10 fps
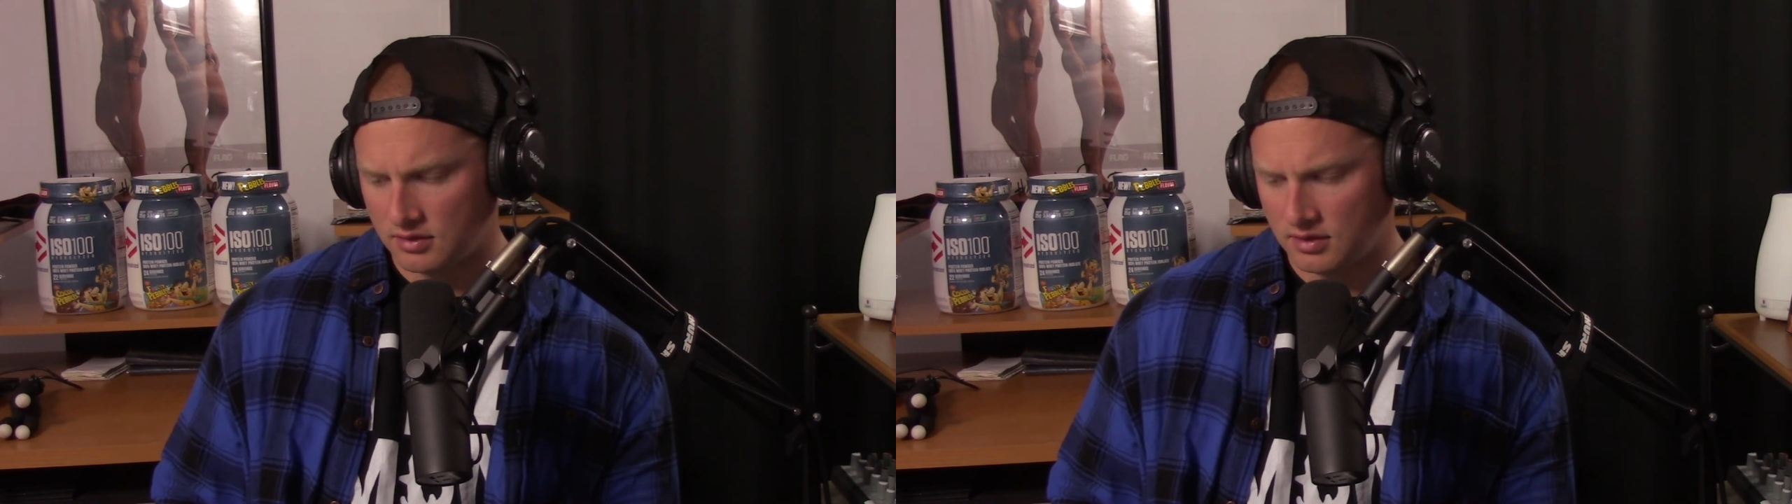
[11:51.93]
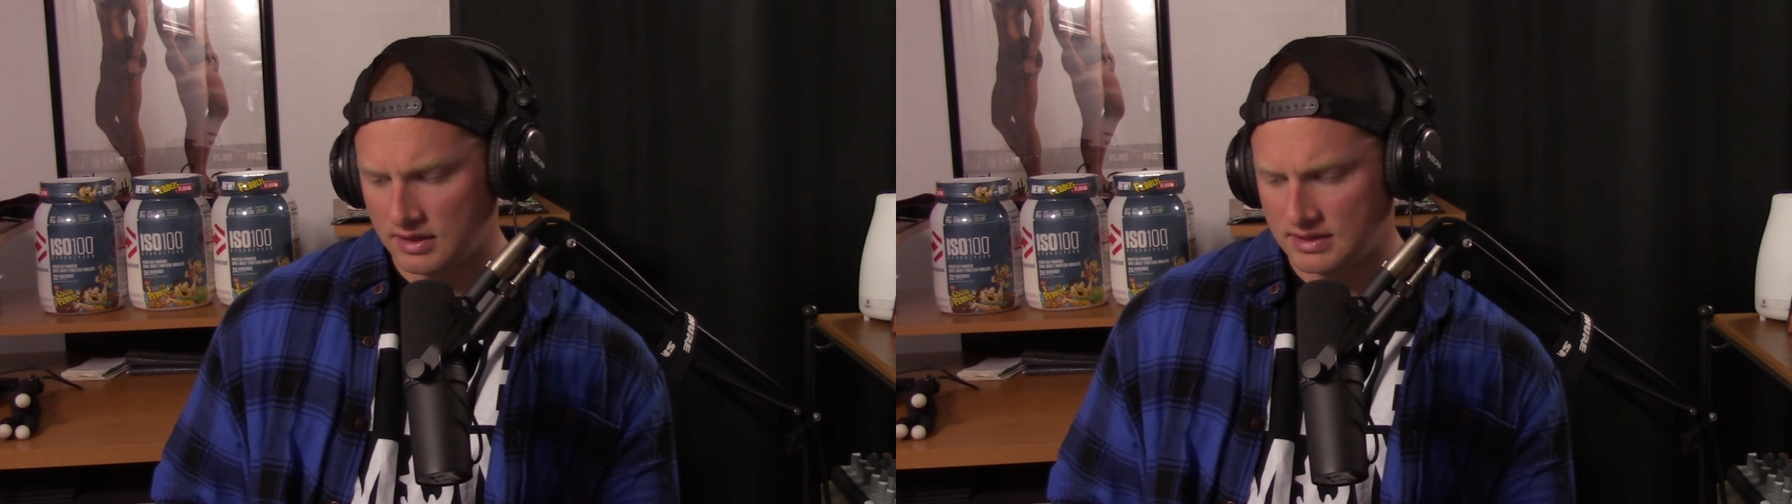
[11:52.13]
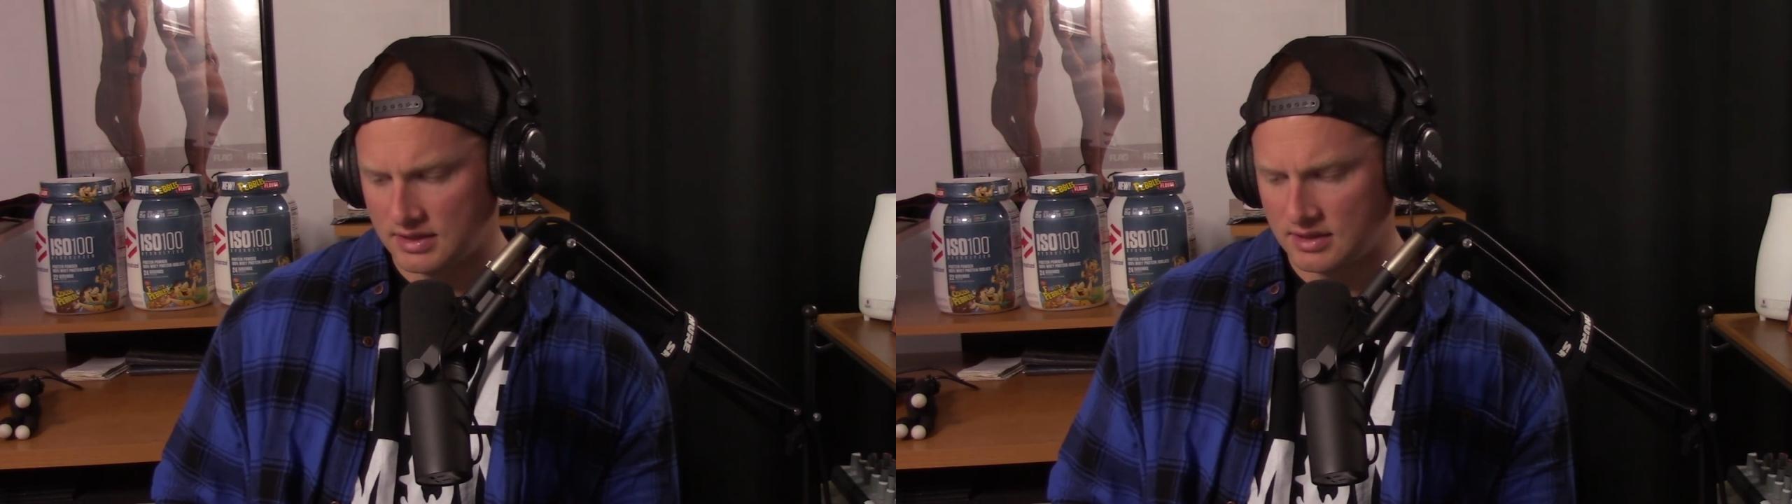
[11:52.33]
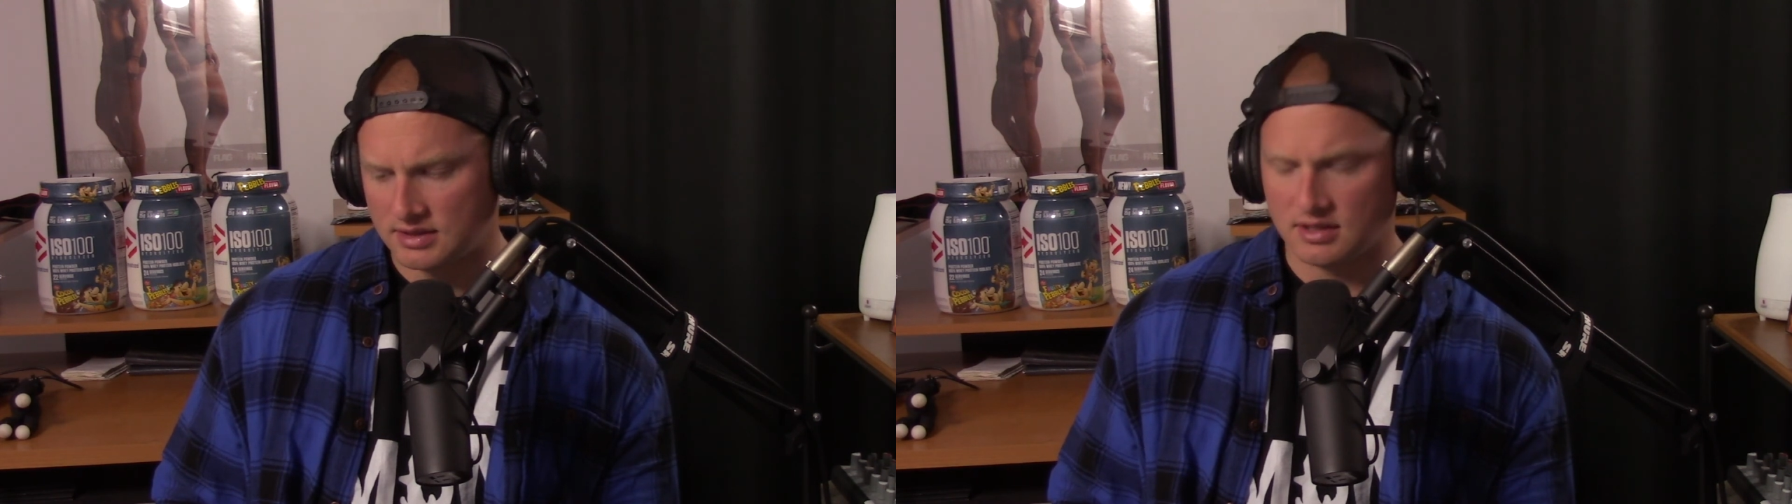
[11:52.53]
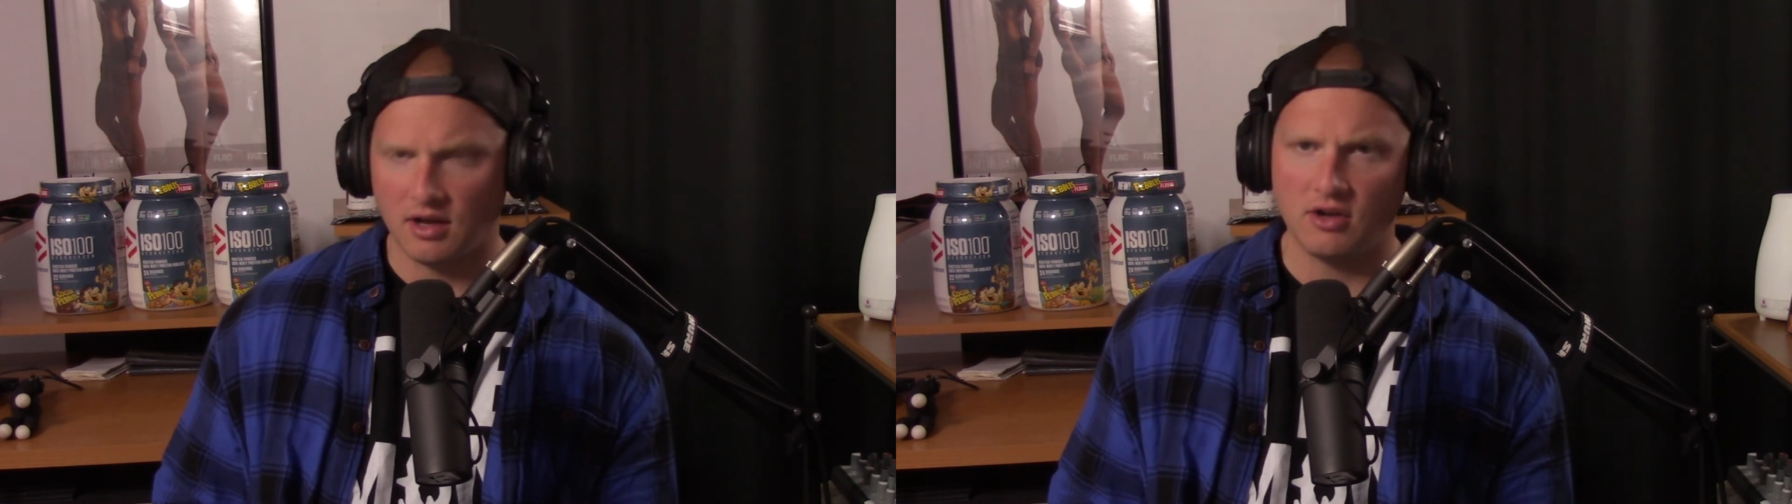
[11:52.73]
it's
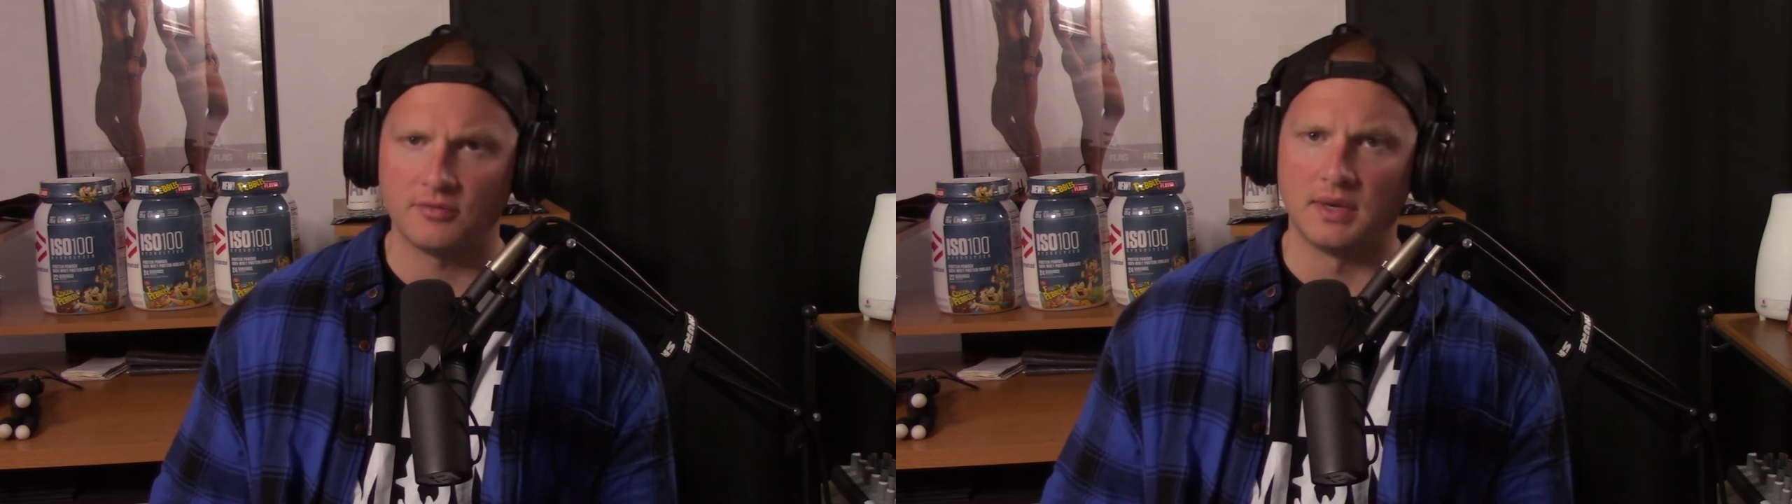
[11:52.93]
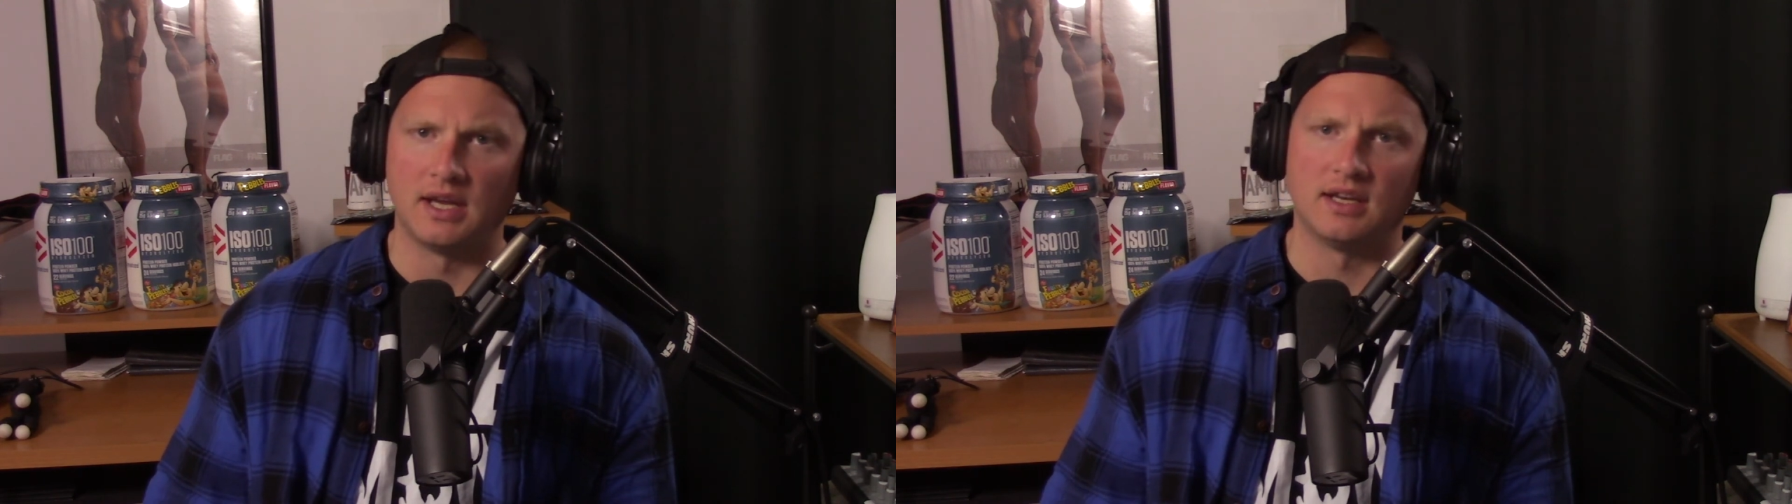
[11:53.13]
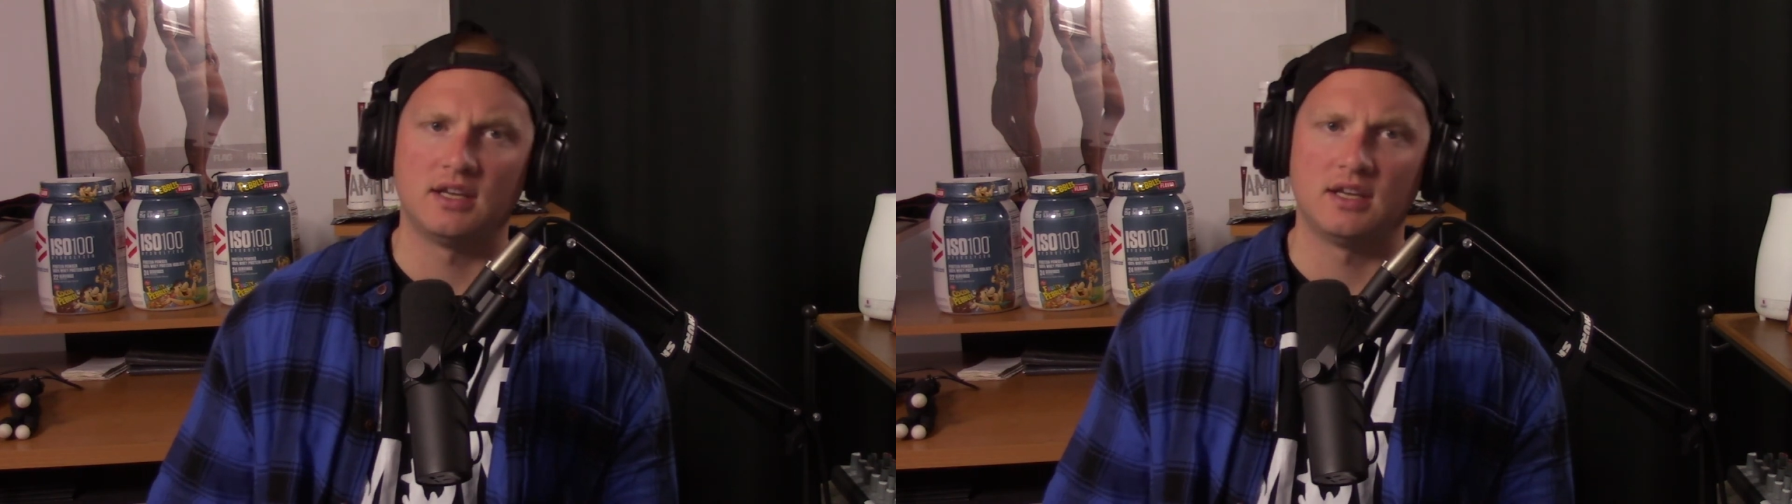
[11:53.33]
tough, man.